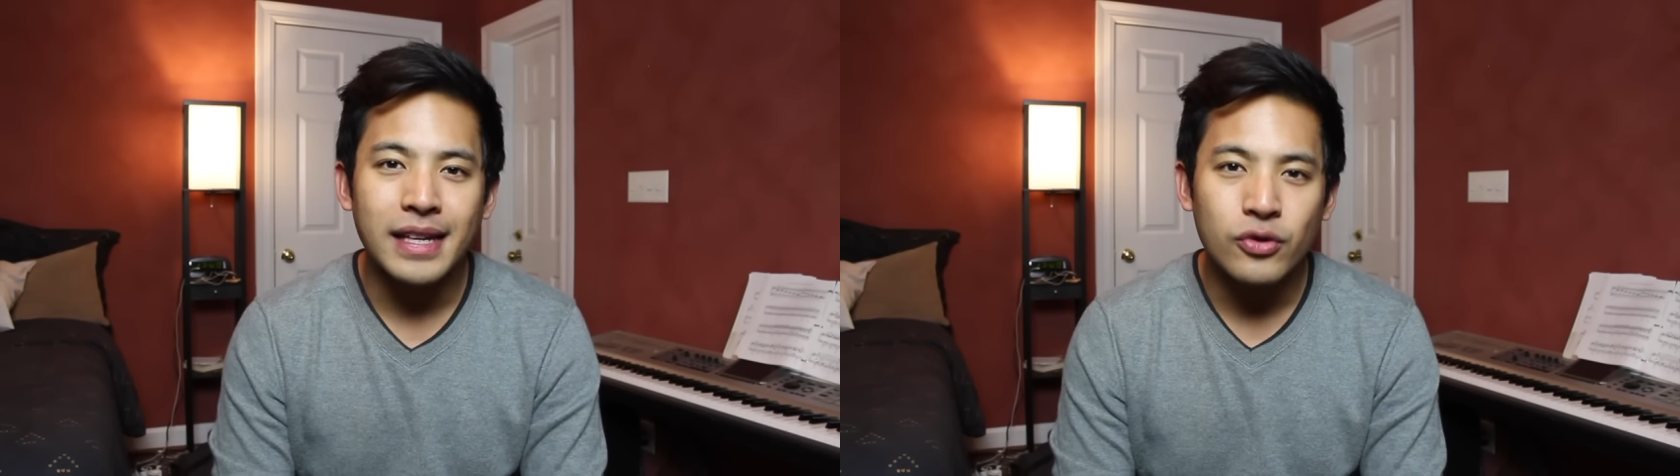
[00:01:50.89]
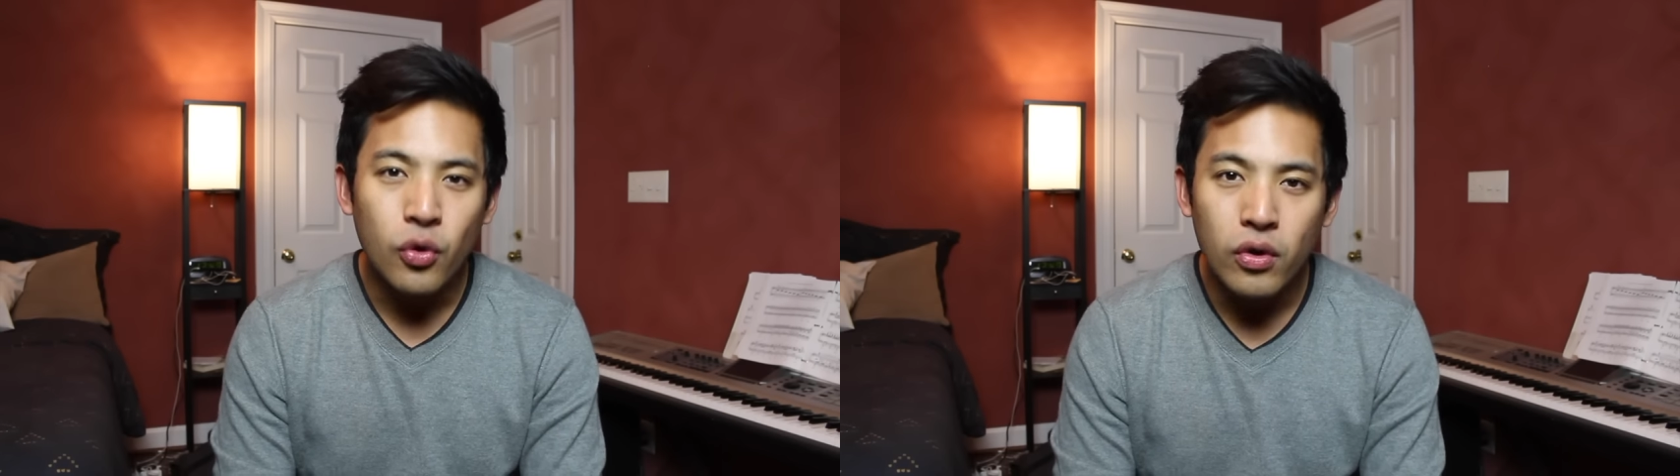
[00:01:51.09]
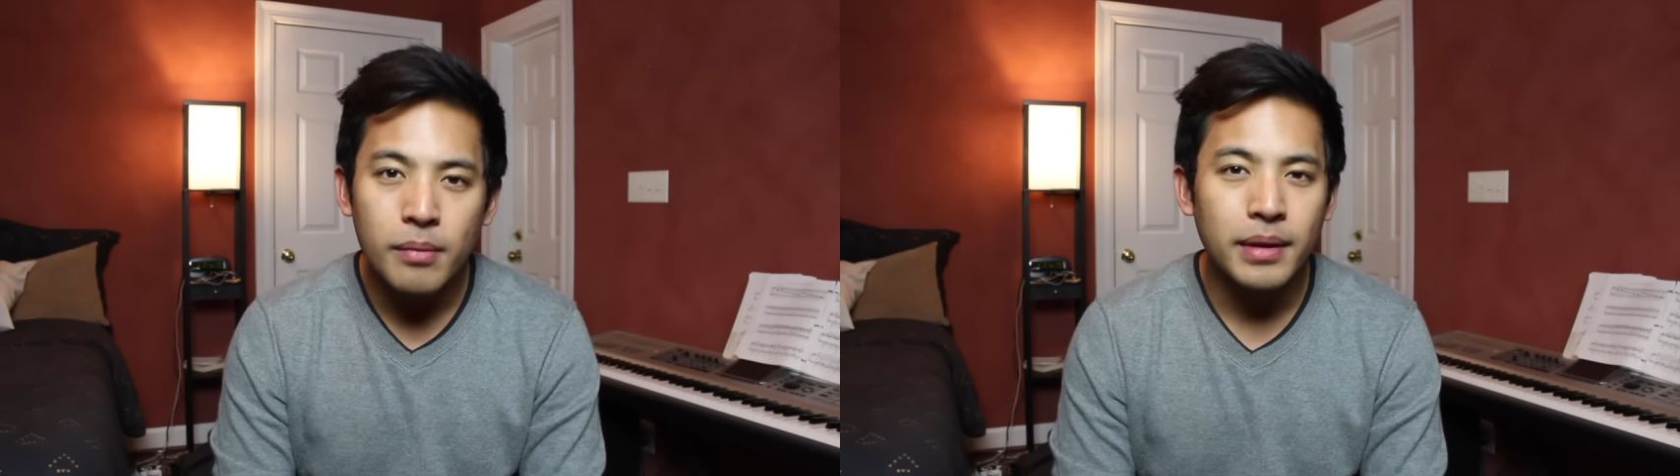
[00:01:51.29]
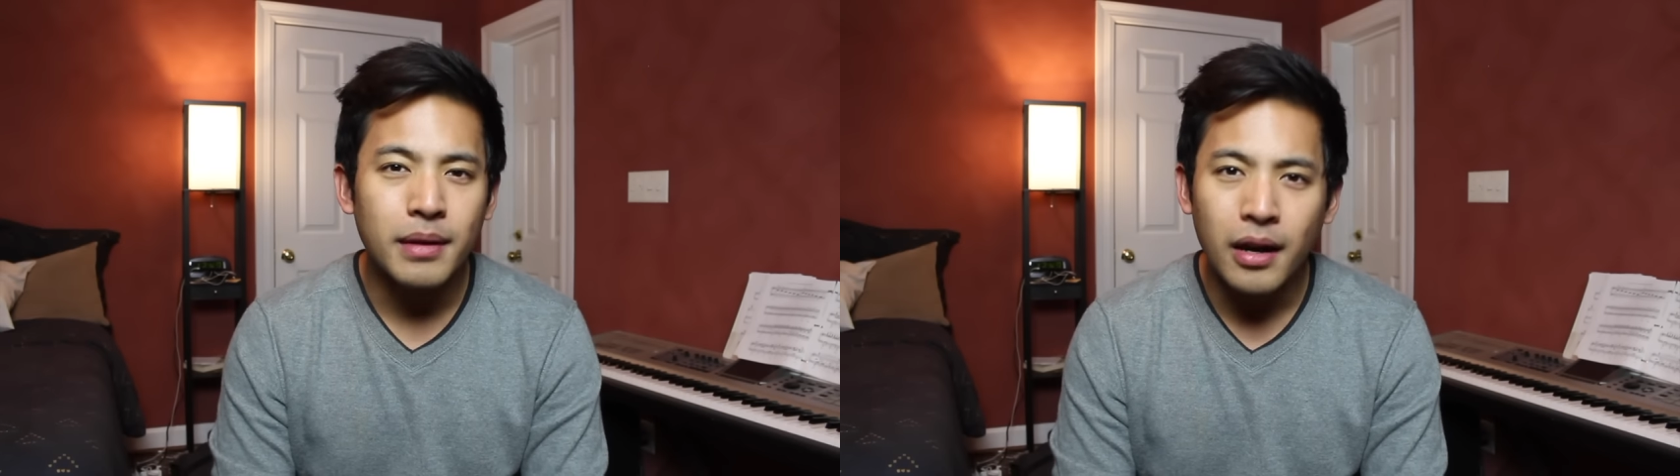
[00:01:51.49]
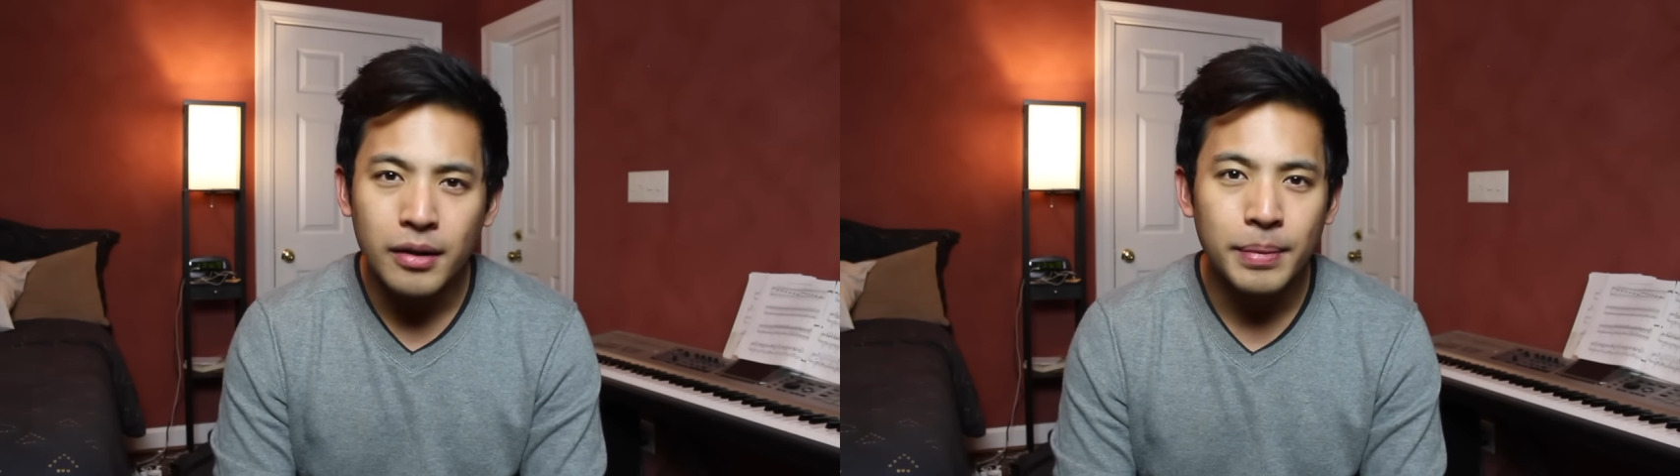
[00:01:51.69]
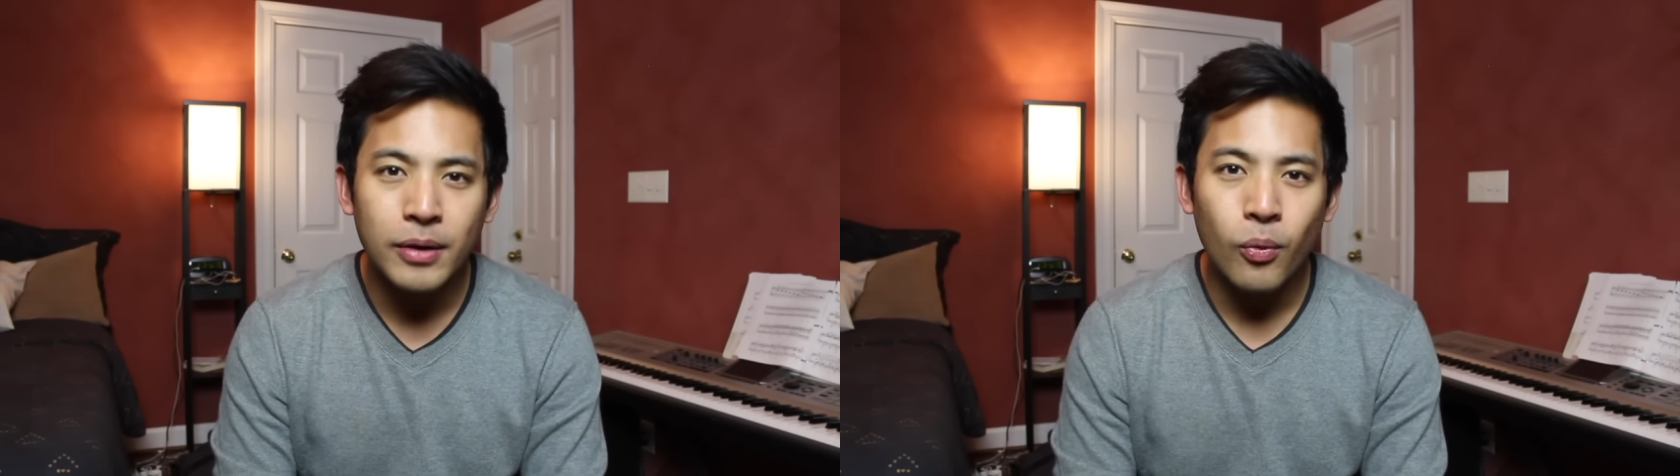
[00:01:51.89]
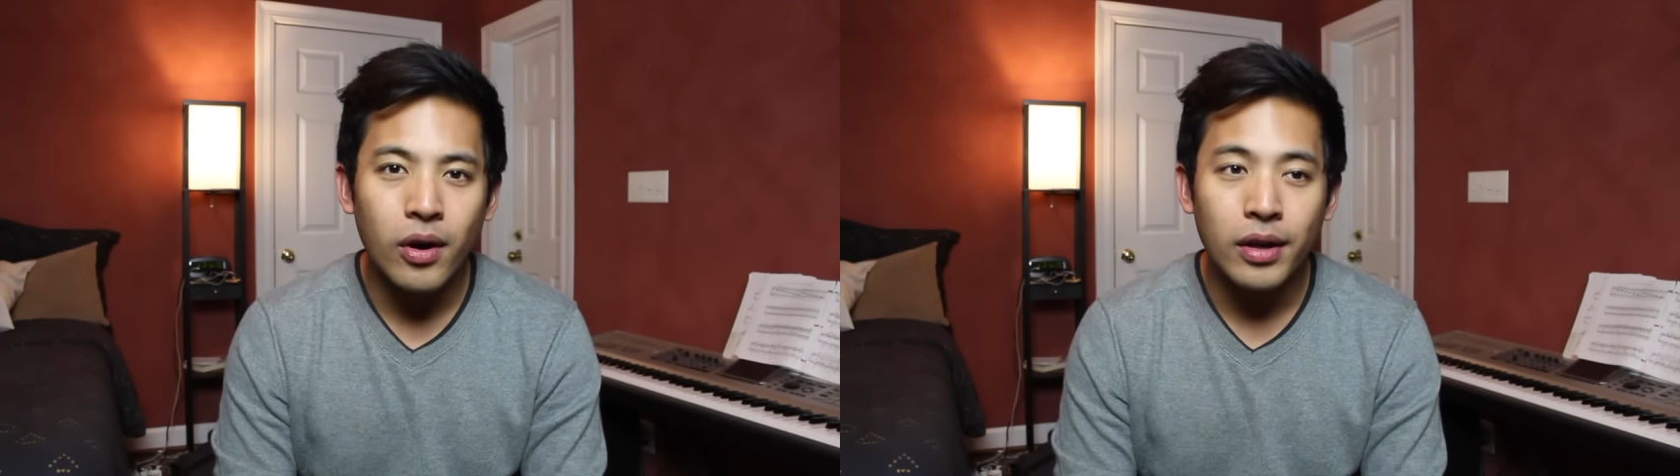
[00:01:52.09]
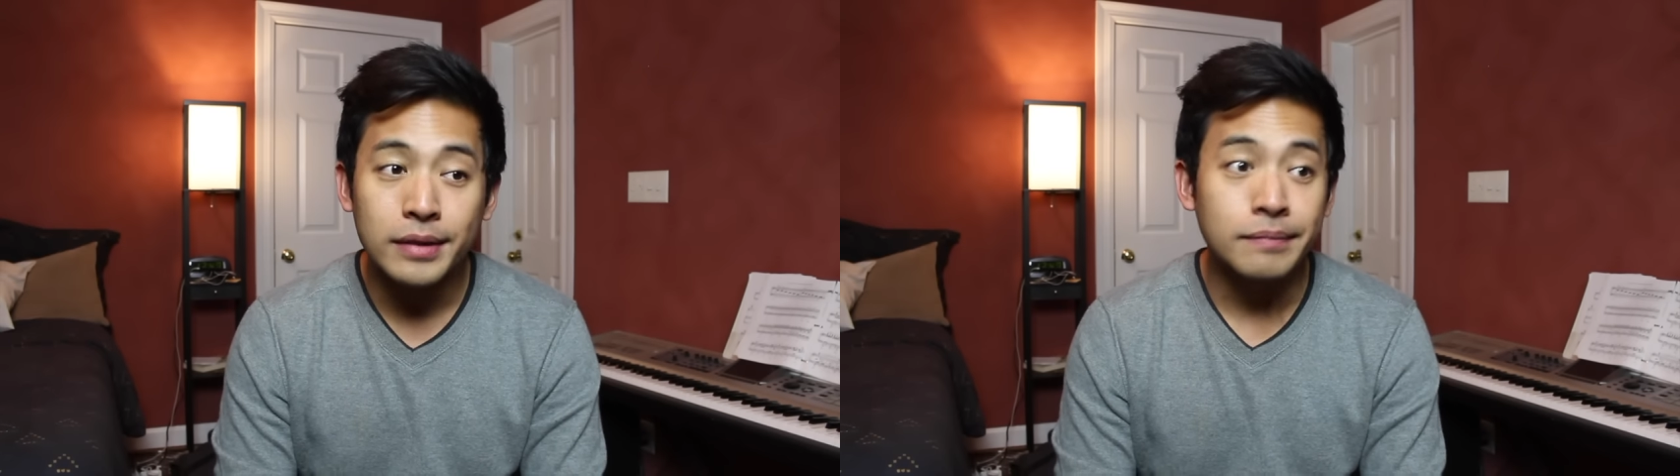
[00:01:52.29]
Santorum and Huckabee
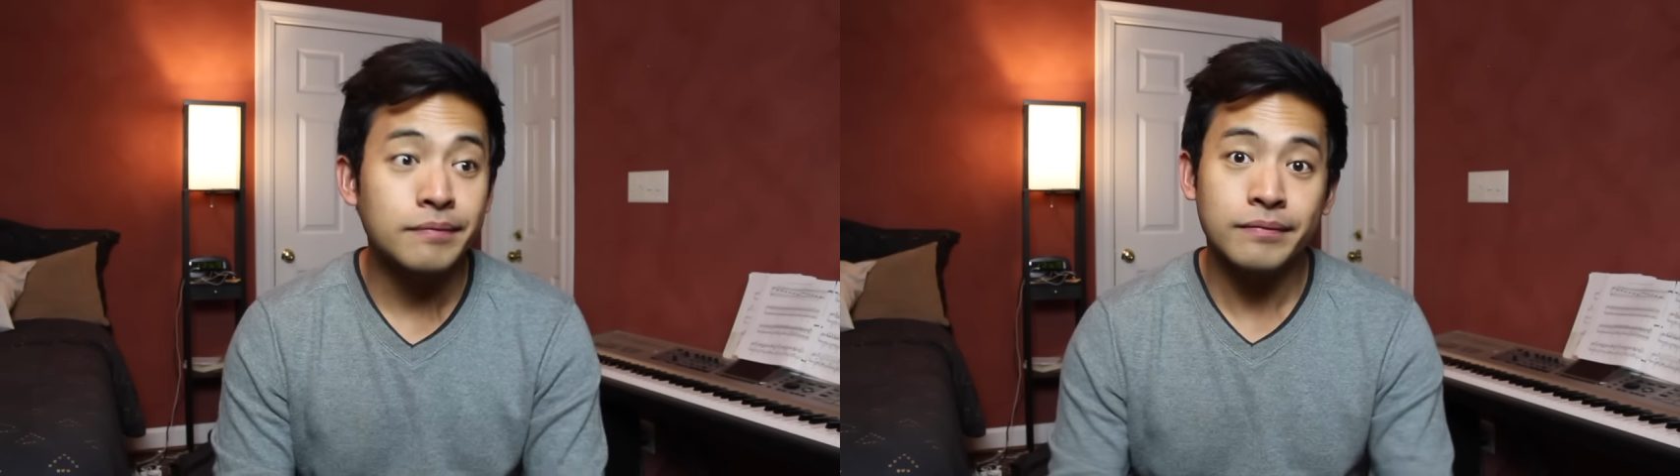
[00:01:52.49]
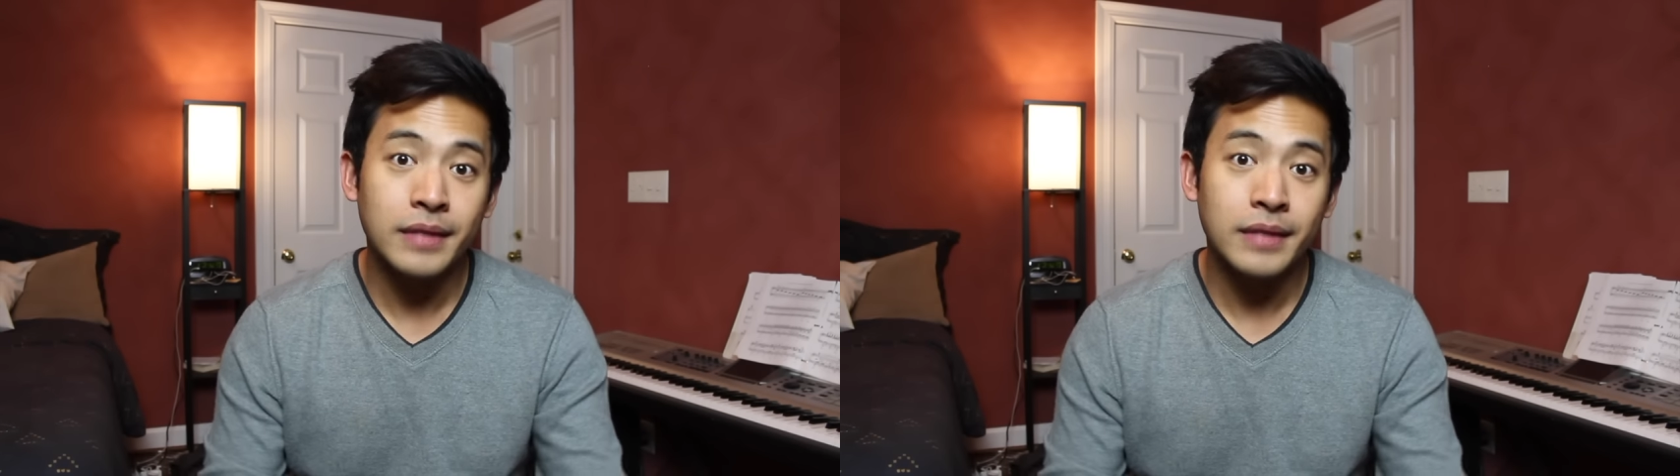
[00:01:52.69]
won